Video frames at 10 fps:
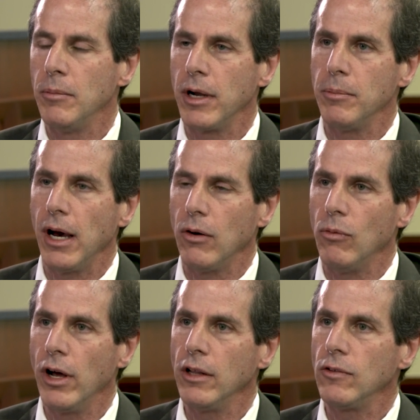But about
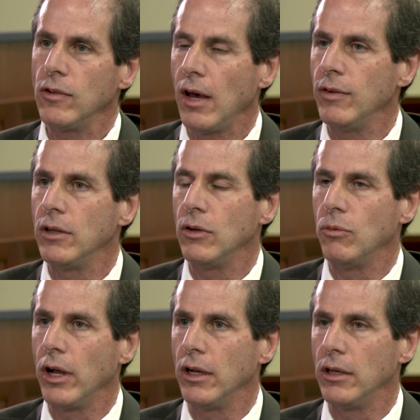1 in 7 to
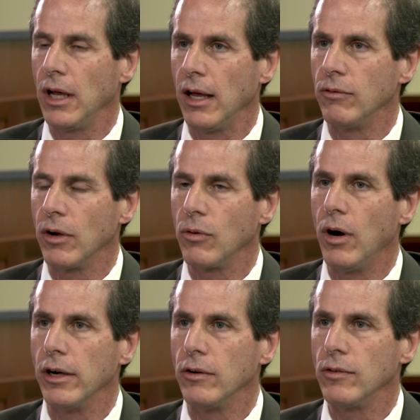1 in 10
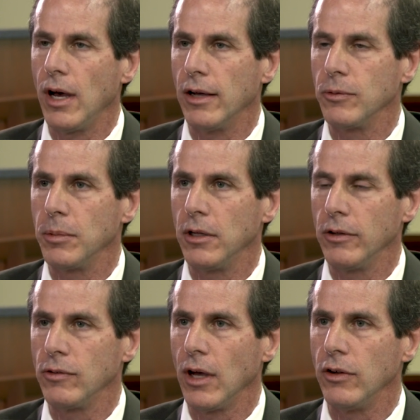requires
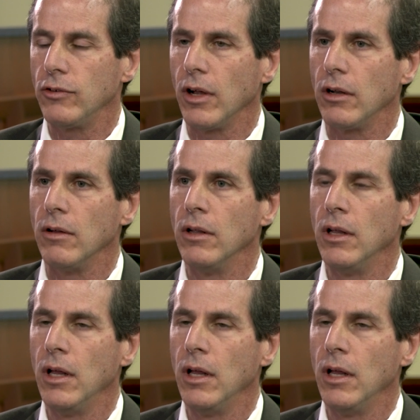hospitalization.